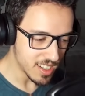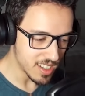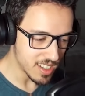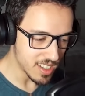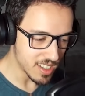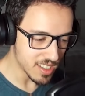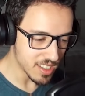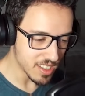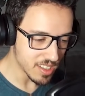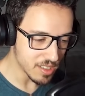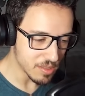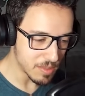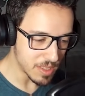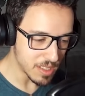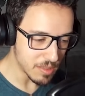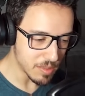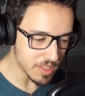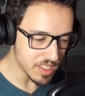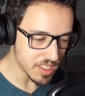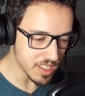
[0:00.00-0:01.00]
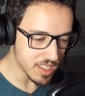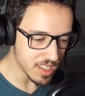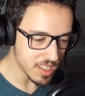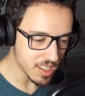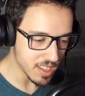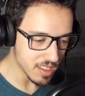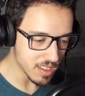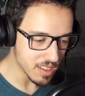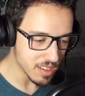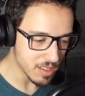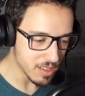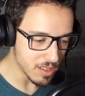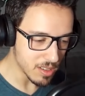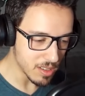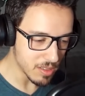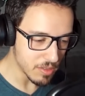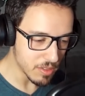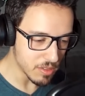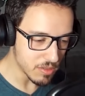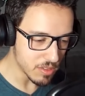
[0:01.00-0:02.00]
I think you made a mistake.
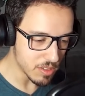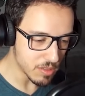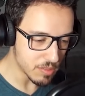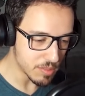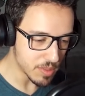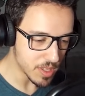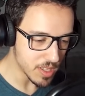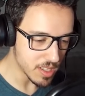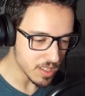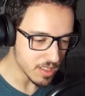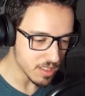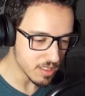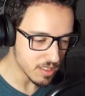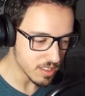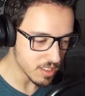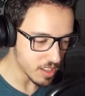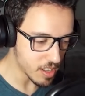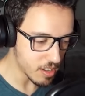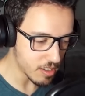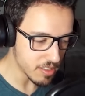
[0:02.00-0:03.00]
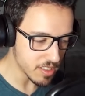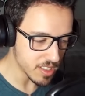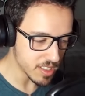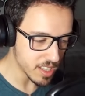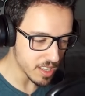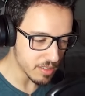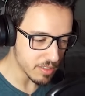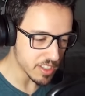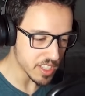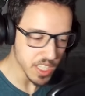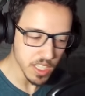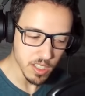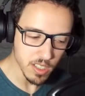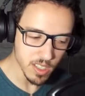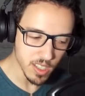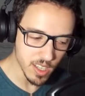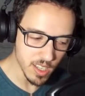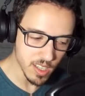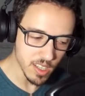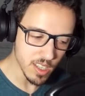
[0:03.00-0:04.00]
If you were paid a thousand every single
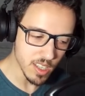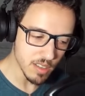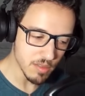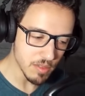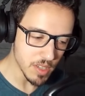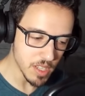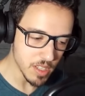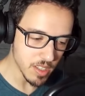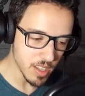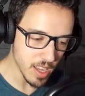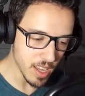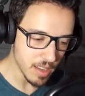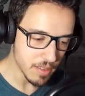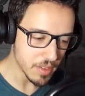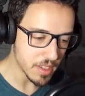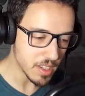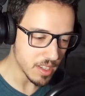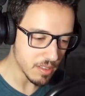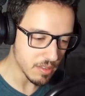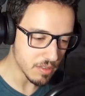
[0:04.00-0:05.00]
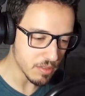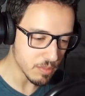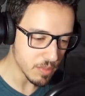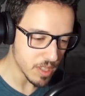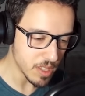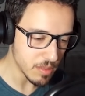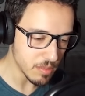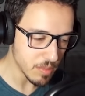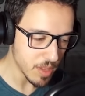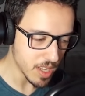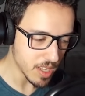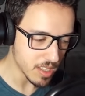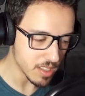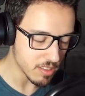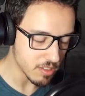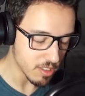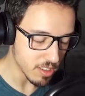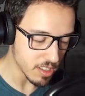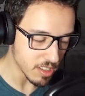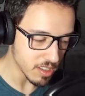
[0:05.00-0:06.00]
day, we'd have enough to pay him back in
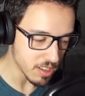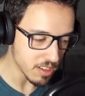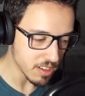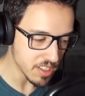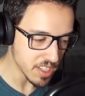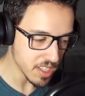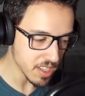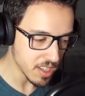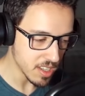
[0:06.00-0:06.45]
three years.